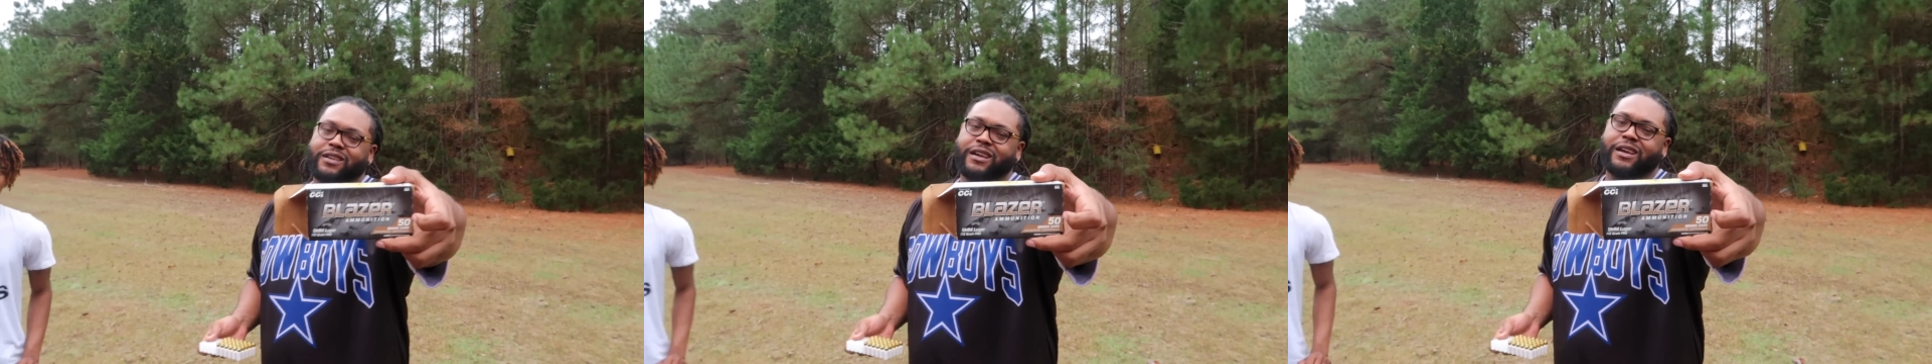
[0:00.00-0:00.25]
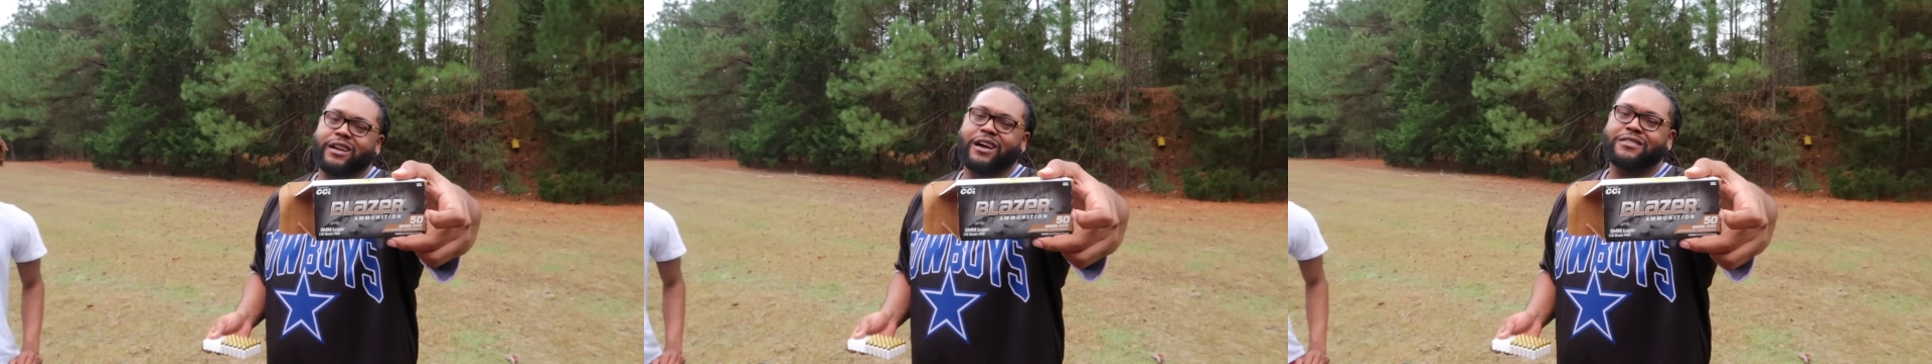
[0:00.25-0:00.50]

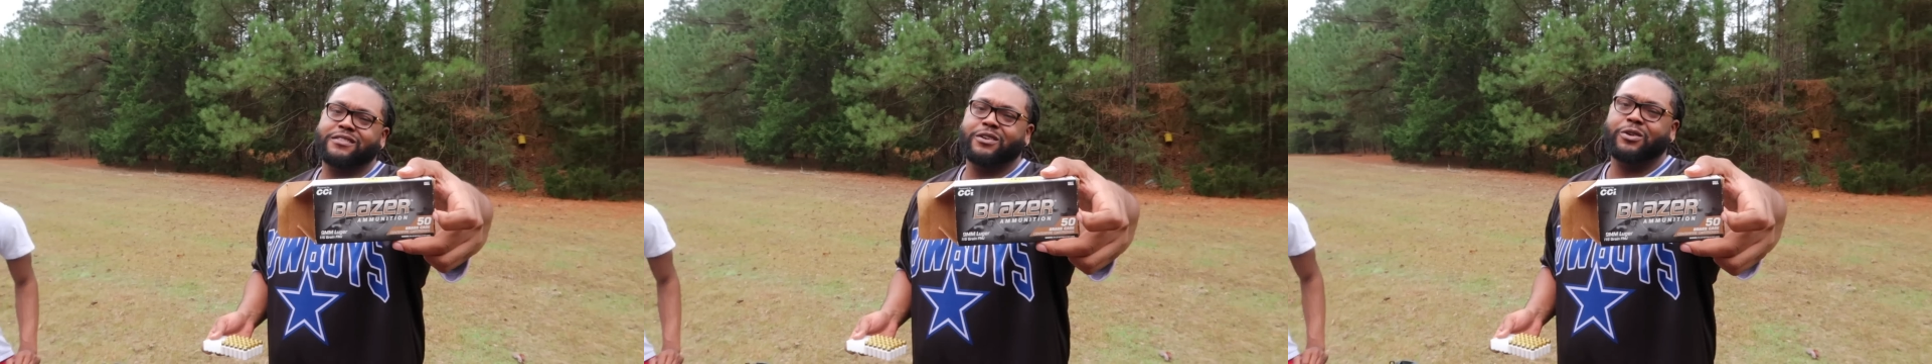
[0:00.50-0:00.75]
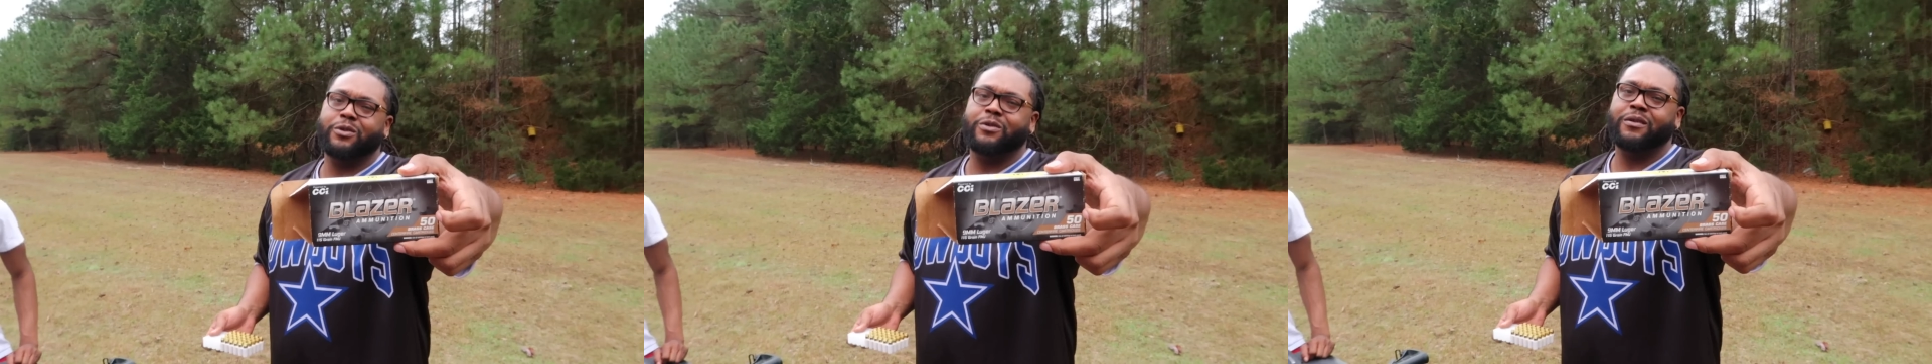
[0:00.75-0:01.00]
and
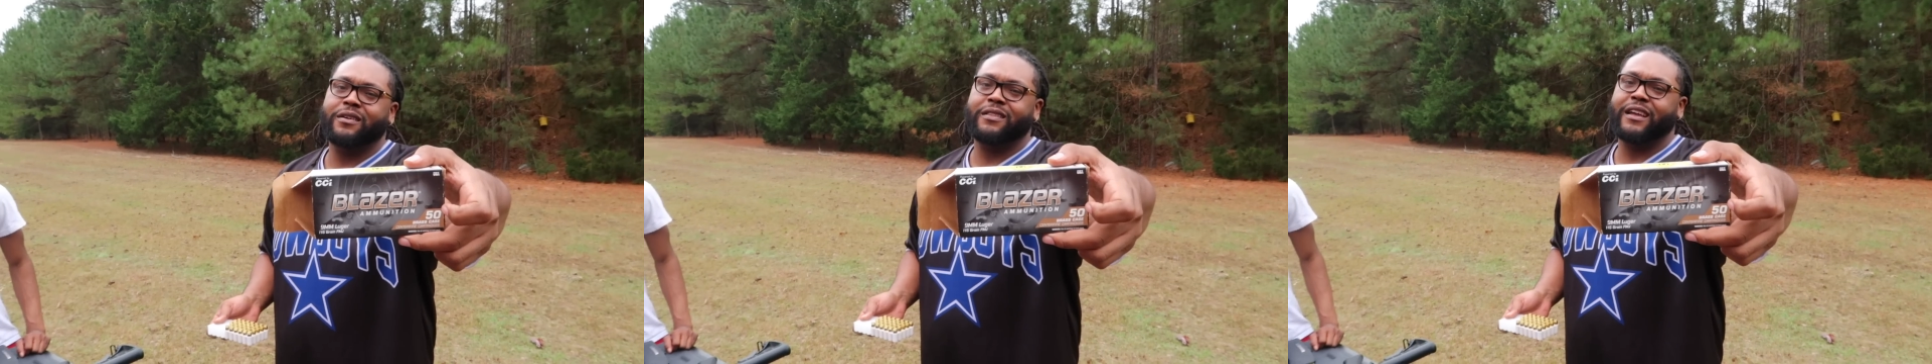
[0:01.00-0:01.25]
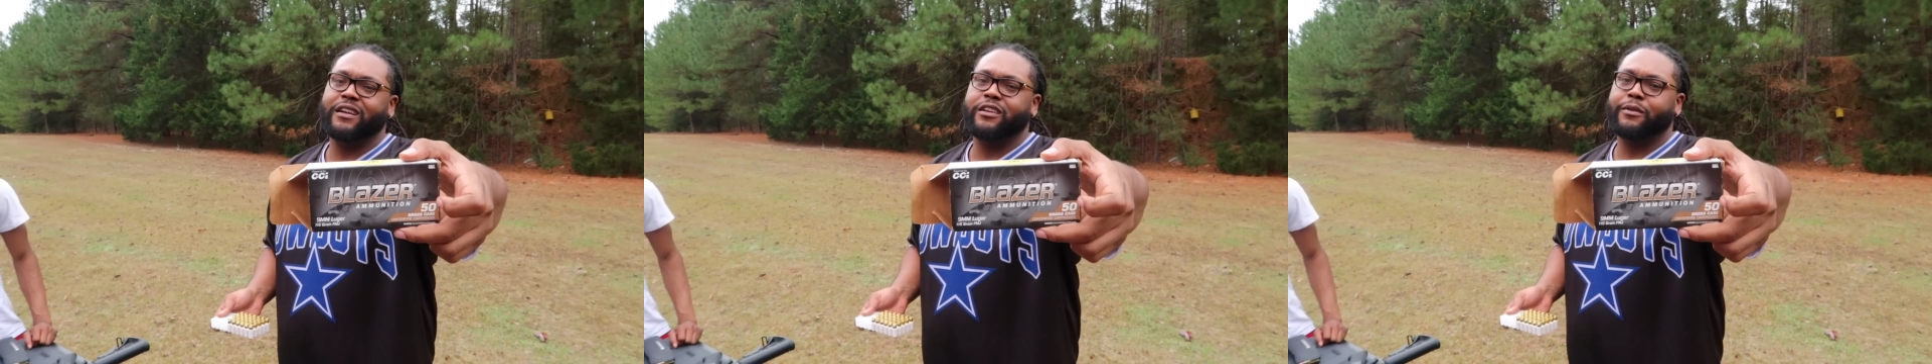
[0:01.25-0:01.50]
also I
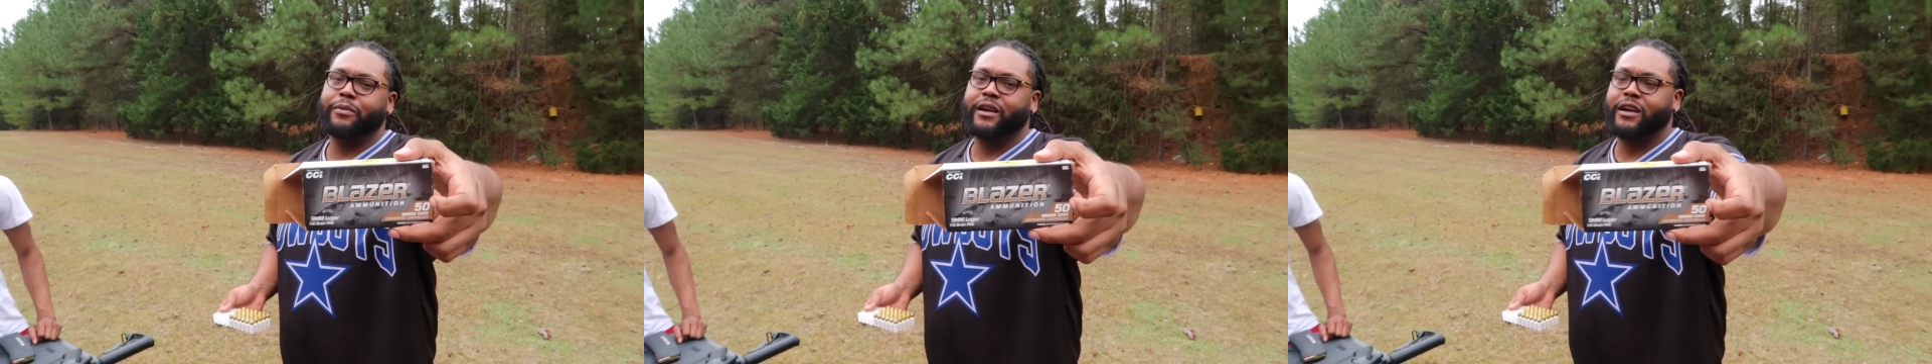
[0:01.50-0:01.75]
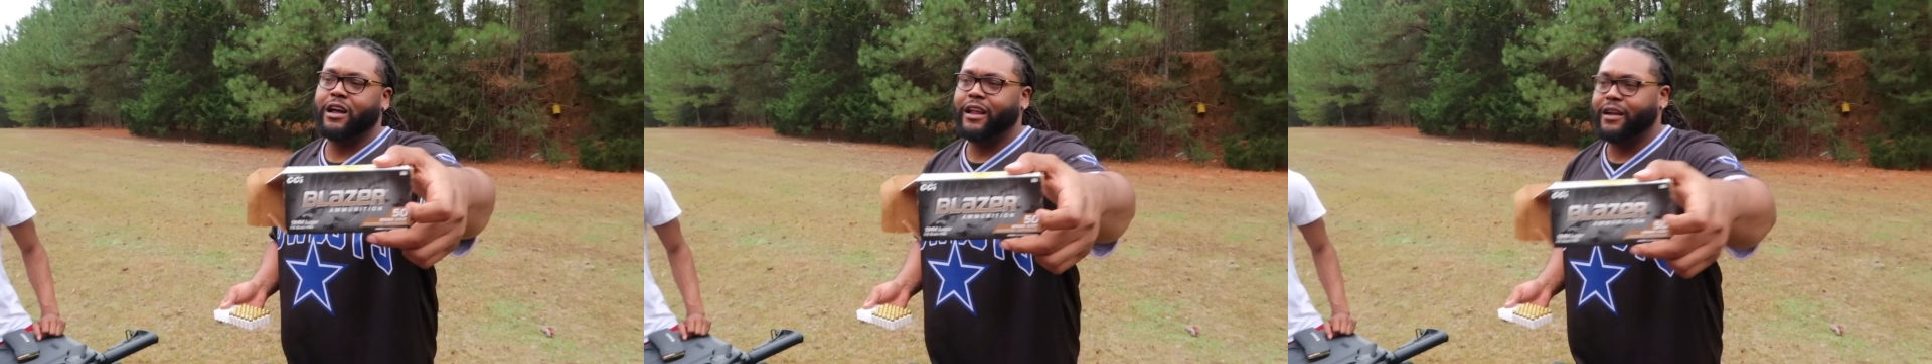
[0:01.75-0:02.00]
think another
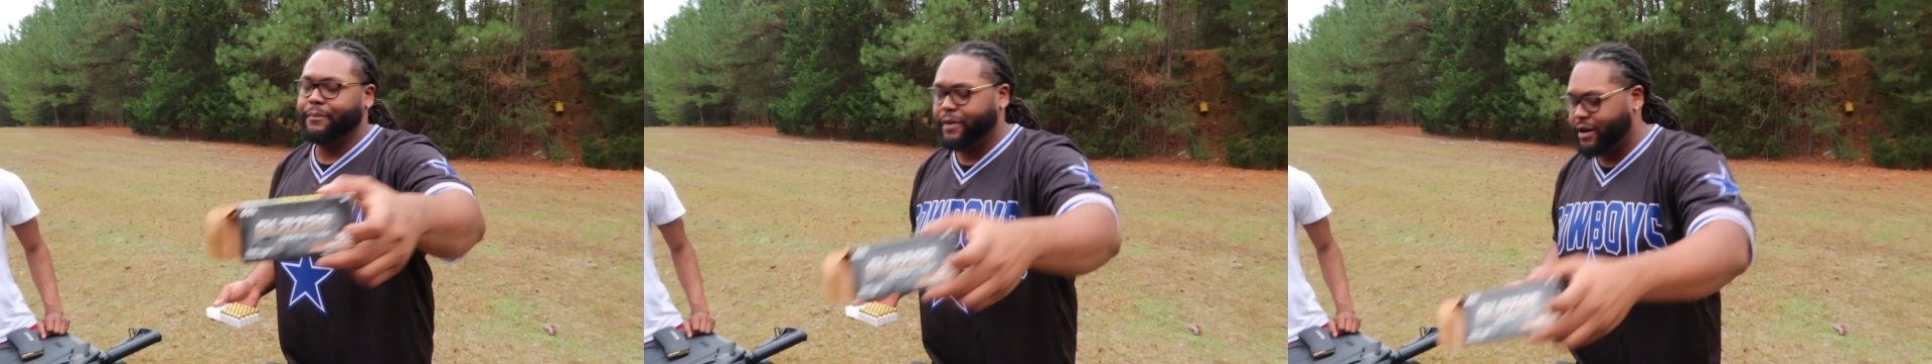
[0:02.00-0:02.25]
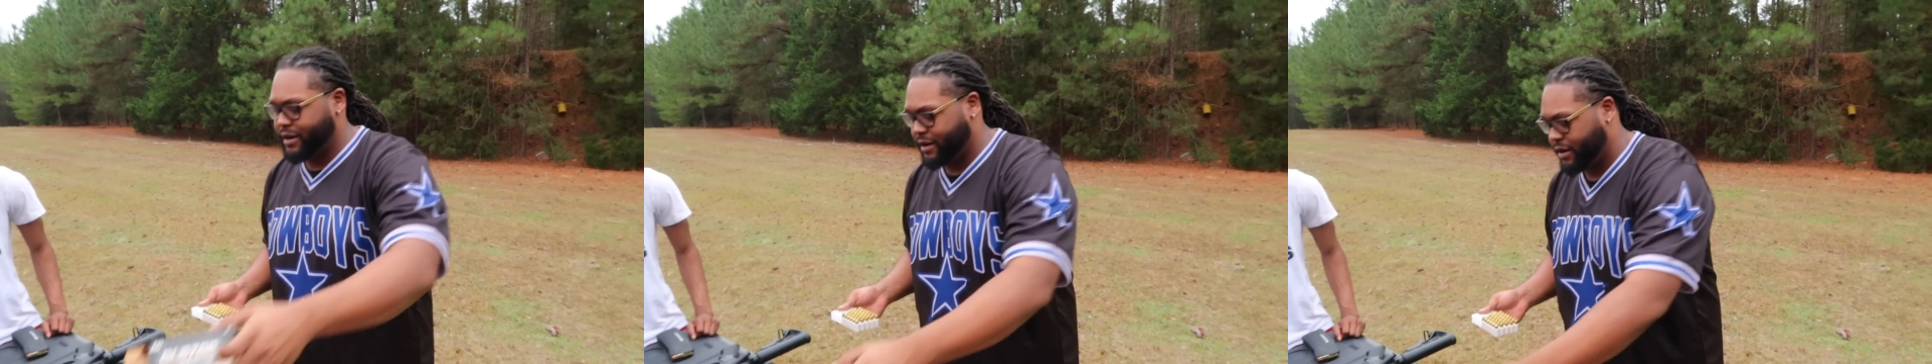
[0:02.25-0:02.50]
brand called like
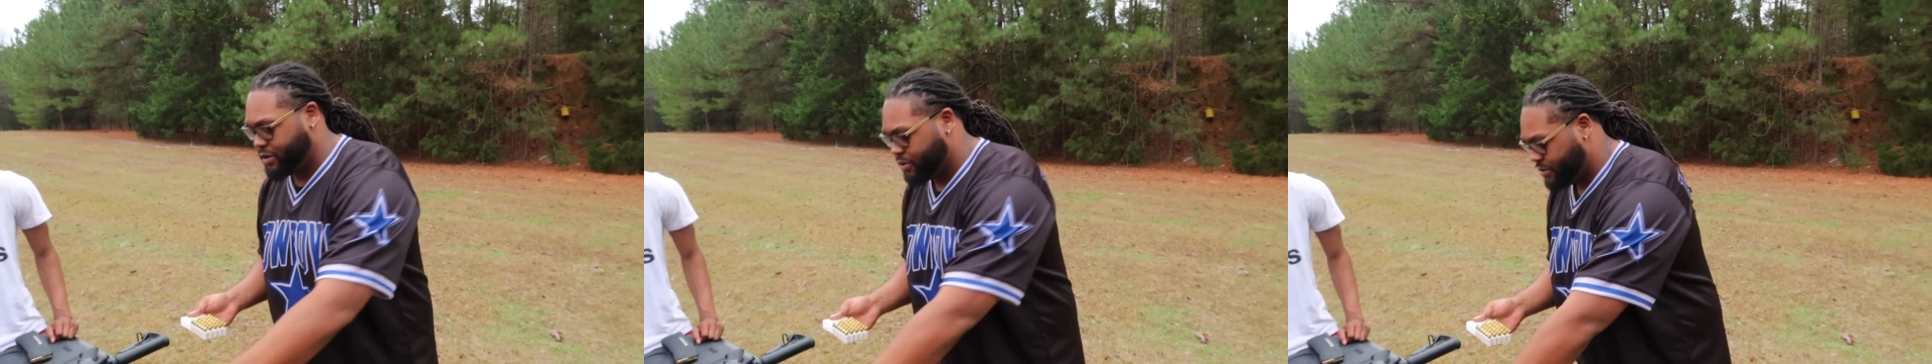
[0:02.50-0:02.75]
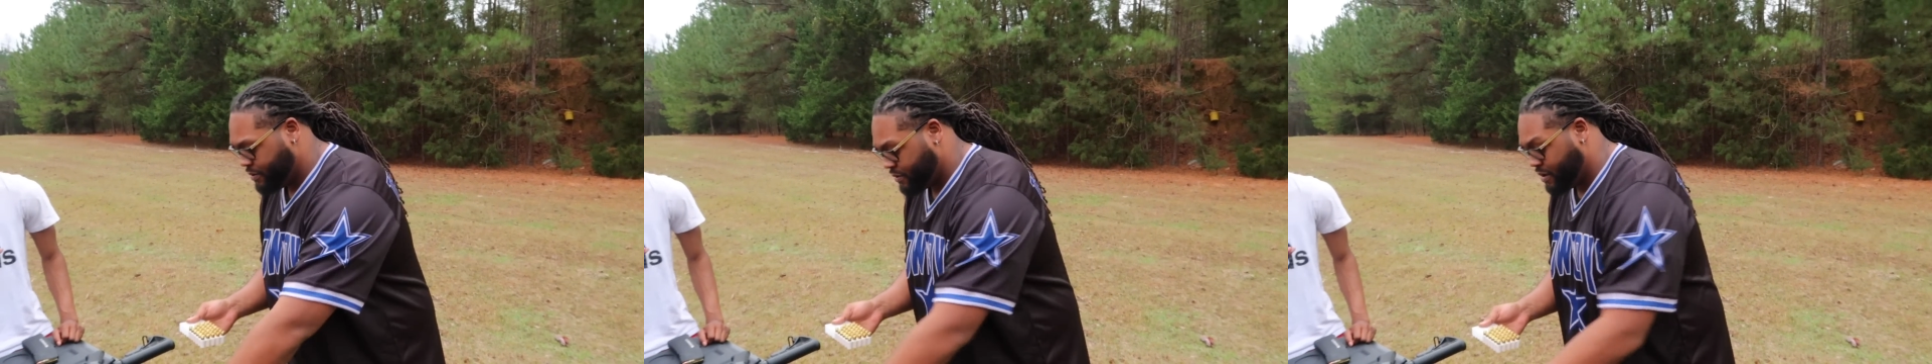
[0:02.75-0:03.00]
American Eagle.